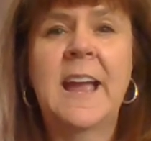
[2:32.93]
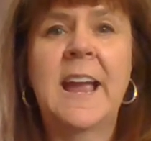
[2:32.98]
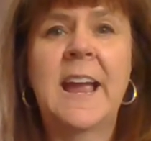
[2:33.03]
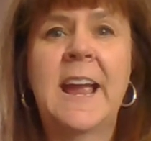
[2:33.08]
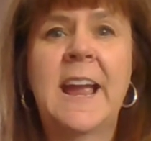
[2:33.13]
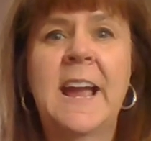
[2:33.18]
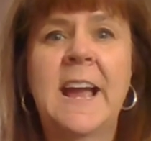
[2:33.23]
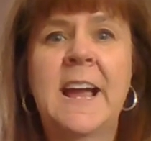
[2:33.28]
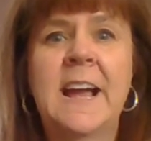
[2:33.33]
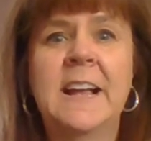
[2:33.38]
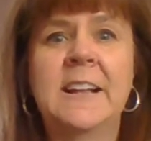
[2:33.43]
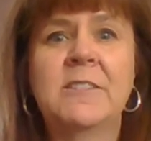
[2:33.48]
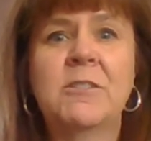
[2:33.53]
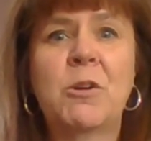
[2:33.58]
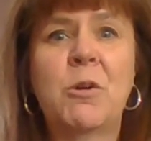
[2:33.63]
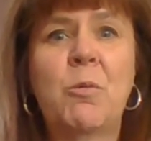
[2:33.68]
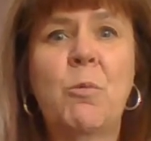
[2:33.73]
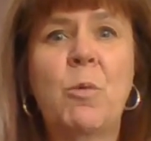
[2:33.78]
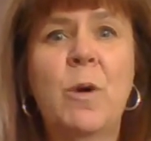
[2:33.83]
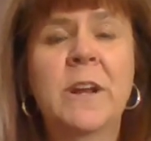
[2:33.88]
And
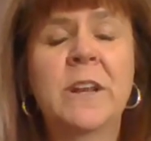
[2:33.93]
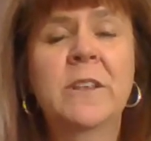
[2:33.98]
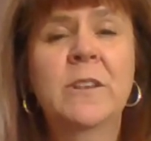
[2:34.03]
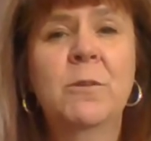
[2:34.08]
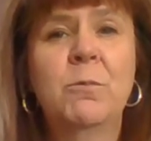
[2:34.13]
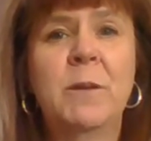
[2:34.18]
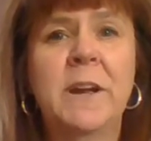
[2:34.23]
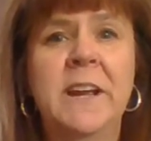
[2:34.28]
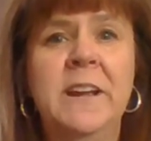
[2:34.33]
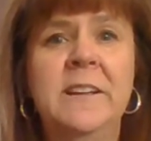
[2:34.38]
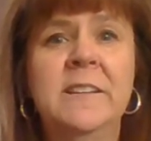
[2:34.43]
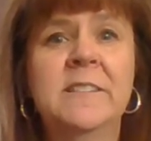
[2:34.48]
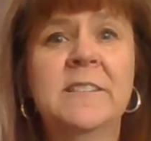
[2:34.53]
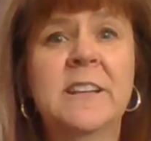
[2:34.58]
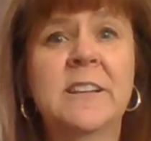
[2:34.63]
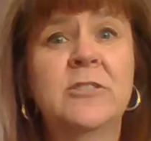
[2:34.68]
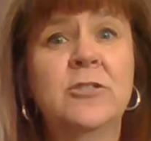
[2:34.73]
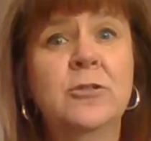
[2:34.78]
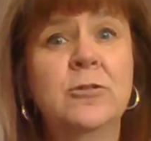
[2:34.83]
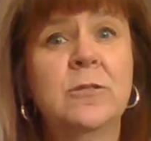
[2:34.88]
one of the ways
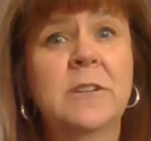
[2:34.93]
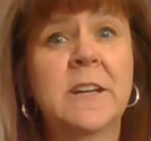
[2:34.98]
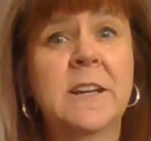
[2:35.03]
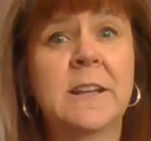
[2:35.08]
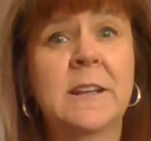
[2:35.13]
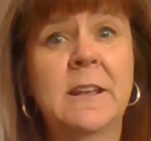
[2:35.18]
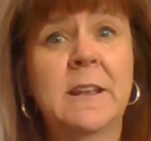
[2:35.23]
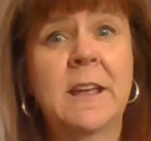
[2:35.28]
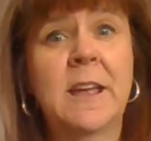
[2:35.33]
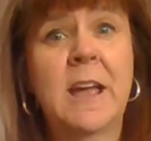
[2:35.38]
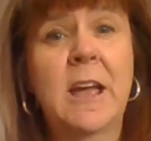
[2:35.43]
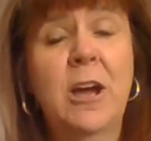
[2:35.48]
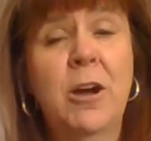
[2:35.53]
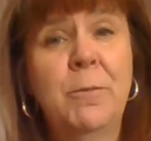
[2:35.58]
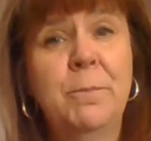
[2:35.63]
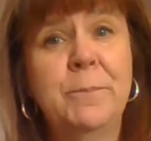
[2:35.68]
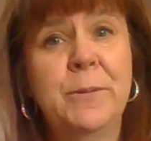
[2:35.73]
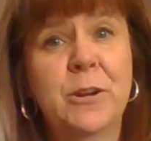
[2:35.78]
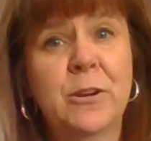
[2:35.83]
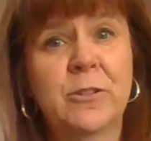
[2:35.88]
that you can
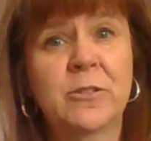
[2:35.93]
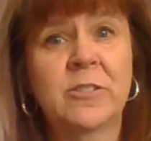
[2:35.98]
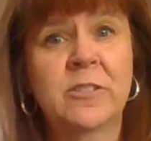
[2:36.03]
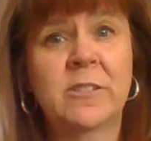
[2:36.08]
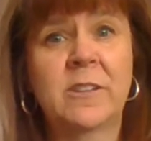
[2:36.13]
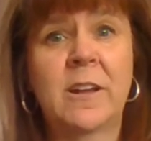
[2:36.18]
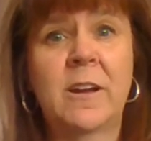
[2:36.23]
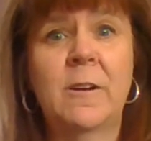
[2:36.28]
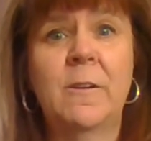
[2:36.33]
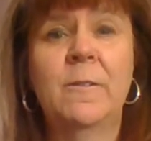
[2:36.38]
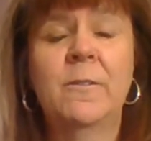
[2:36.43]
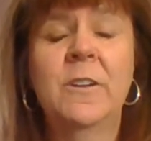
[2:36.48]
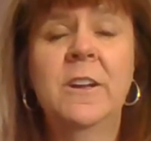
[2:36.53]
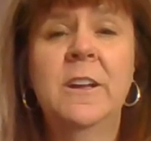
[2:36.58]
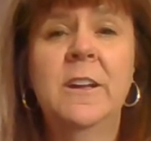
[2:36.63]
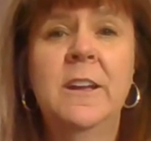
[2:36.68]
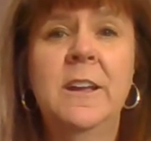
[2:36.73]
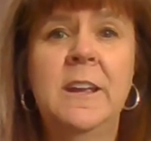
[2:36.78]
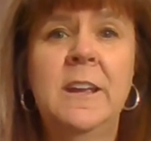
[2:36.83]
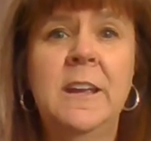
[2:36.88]
help yourself
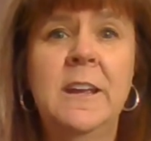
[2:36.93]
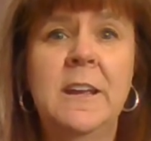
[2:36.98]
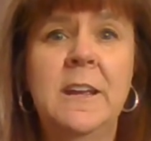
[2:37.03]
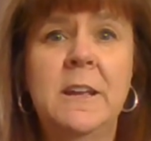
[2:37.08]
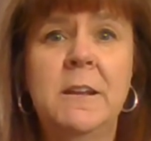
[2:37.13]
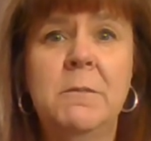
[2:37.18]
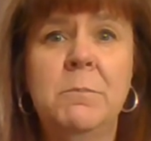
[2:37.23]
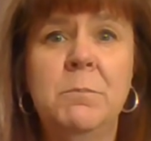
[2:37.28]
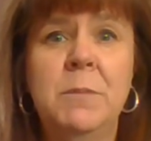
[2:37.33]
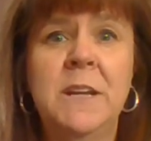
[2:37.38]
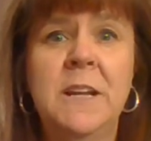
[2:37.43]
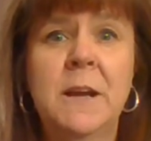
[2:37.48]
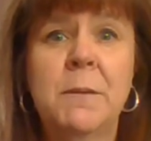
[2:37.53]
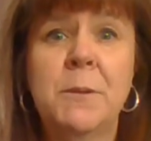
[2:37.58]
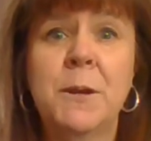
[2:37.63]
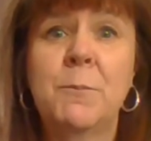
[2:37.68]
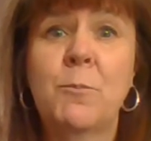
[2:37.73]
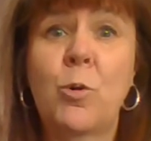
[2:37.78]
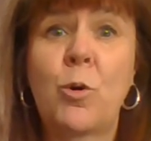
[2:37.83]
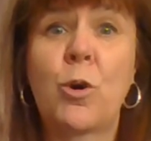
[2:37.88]
in
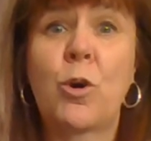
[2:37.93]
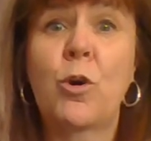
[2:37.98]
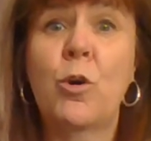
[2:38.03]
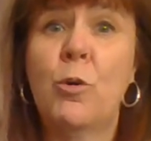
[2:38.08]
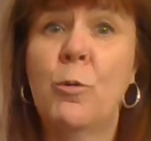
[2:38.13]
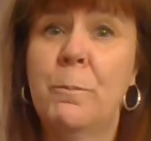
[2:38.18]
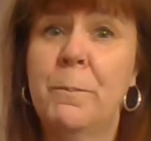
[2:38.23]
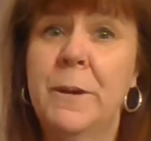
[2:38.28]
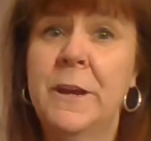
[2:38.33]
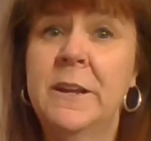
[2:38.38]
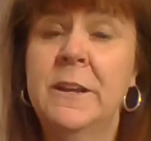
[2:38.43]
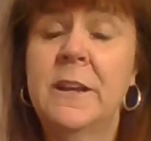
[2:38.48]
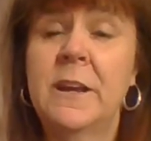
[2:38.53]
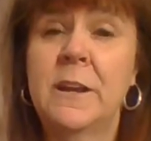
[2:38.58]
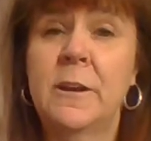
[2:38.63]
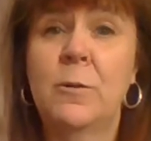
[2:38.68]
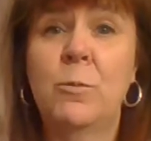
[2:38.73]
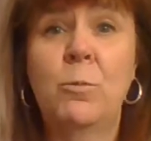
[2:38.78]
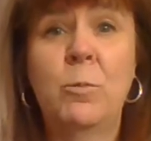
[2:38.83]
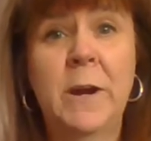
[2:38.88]
becoming more open
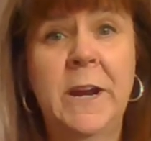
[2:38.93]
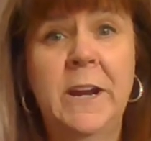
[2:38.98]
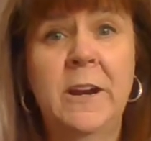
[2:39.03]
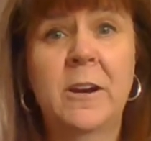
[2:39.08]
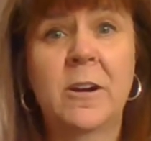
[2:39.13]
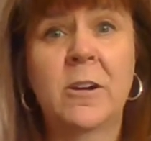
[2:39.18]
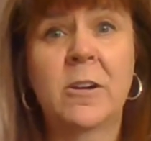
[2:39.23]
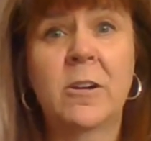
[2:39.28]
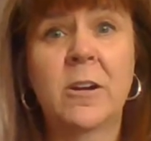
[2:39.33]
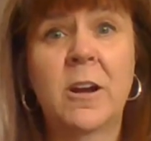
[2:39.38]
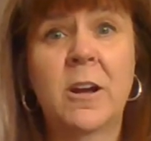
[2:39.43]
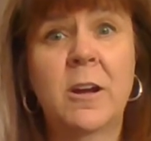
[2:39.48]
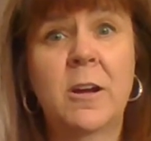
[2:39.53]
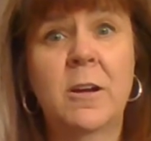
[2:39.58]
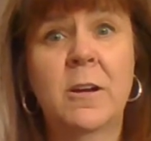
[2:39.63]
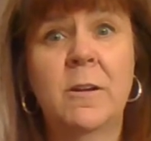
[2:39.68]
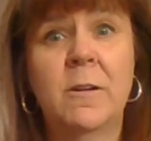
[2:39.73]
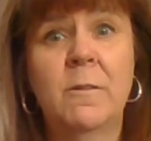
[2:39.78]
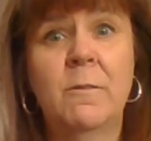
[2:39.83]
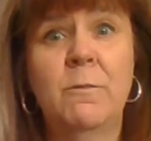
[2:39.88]
and aware
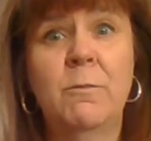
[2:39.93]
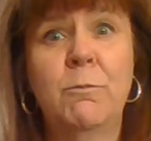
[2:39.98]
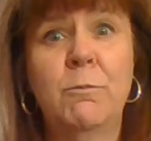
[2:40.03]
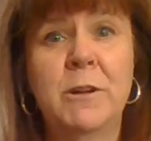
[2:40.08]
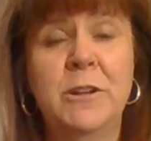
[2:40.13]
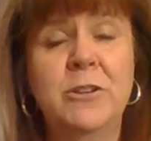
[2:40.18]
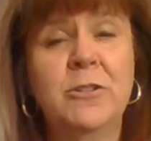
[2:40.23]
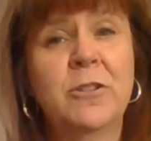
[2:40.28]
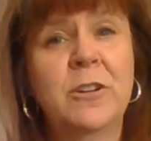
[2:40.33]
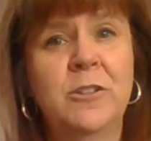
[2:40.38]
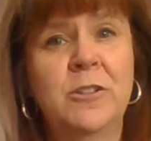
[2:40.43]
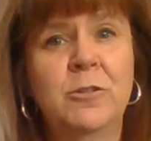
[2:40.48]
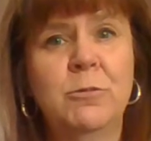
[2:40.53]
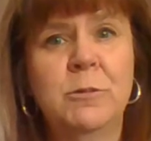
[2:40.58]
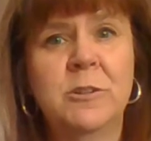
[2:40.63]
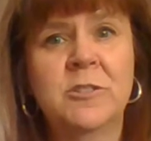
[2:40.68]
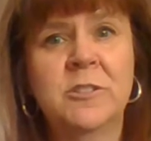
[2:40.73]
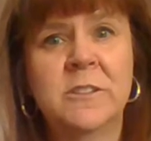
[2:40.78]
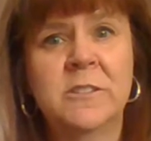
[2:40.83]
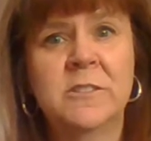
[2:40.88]
of when your
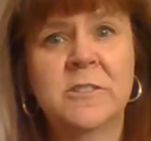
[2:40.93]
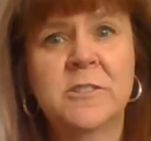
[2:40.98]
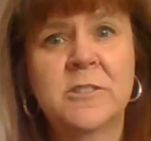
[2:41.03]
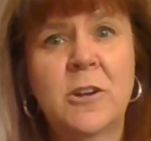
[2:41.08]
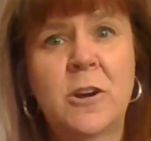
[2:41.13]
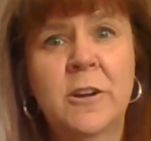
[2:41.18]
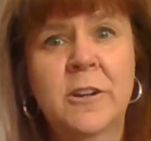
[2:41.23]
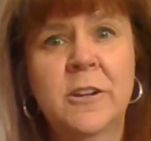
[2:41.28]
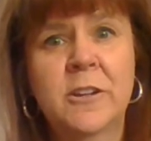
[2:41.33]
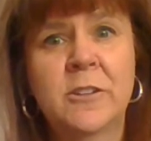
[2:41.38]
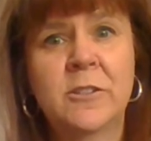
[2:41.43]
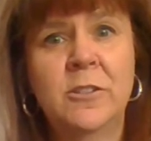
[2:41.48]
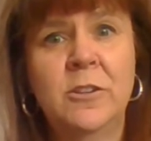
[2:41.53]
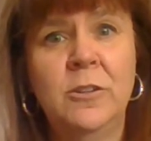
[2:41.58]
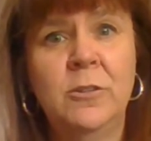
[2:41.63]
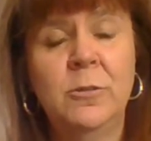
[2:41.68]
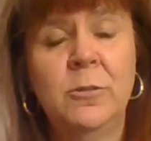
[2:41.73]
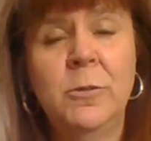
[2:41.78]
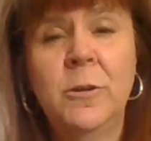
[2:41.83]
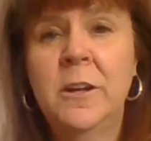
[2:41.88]
intuition is talking to
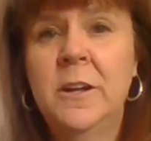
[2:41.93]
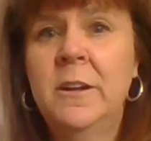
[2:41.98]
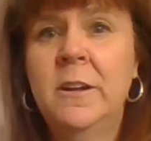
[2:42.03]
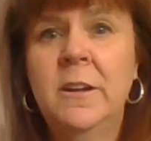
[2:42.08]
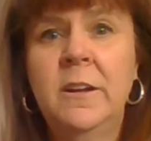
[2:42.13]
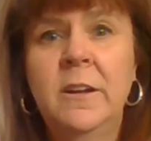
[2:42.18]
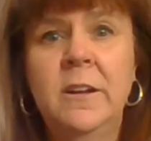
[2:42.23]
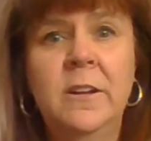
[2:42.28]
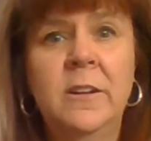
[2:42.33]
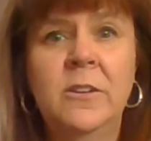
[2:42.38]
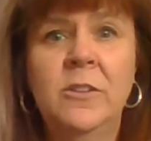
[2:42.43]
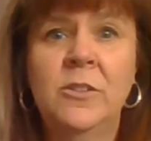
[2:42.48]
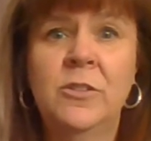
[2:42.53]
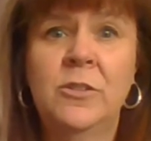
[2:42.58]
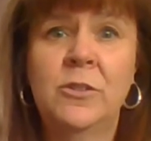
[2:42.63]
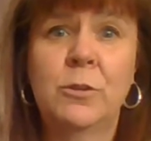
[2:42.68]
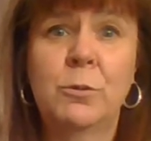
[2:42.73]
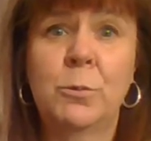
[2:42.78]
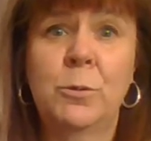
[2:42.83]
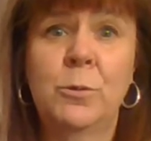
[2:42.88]
you
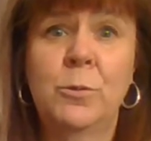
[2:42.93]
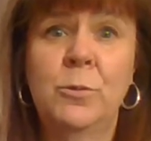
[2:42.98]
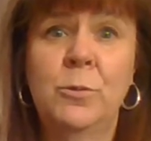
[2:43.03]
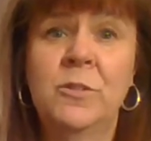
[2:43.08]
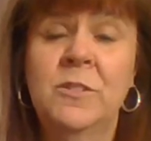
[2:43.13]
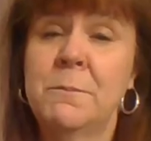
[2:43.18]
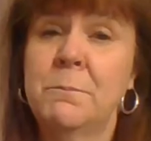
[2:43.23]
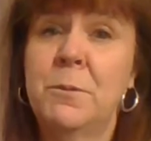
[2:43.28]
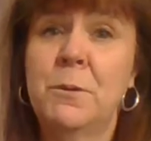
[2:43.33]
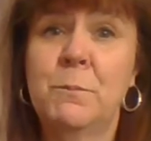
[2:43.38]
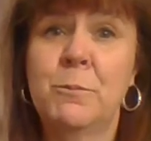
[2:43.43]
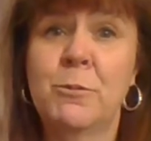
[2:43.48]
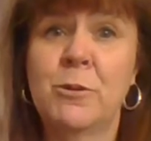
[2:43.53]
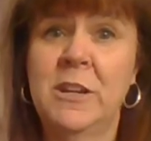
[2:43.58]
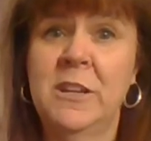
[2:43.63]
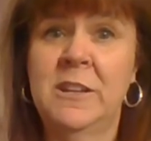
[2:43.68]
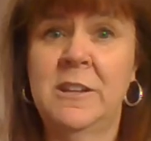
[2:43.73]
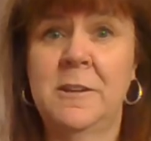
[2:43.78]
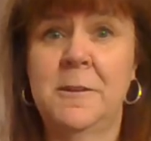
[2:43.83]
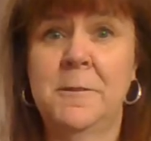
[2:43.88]
is through simple
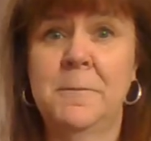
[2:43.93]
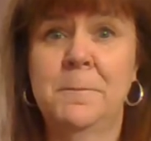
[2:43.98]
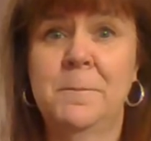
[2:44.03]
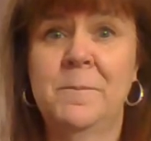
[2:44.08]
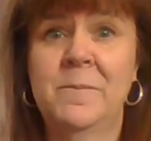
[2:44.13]
breathing.